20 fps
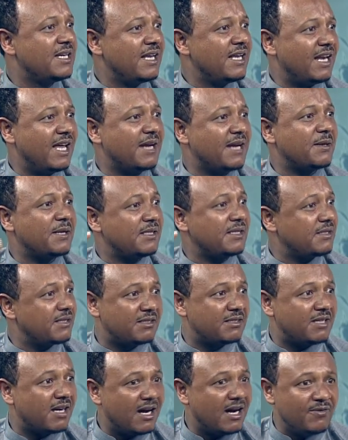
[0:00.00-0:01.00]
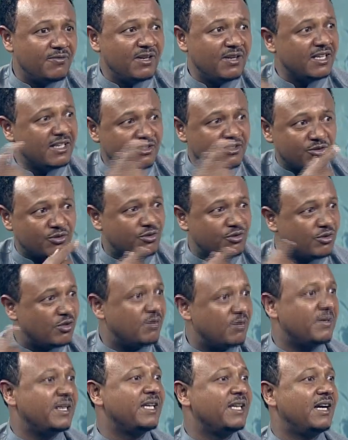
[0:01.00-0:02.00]
like traveling
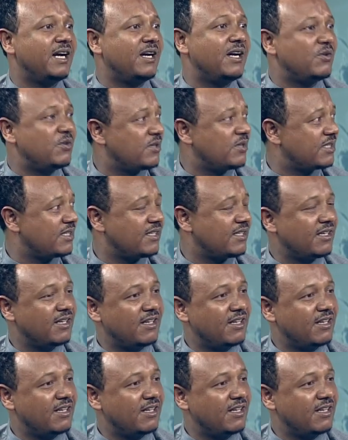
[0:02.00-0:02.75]
so many hours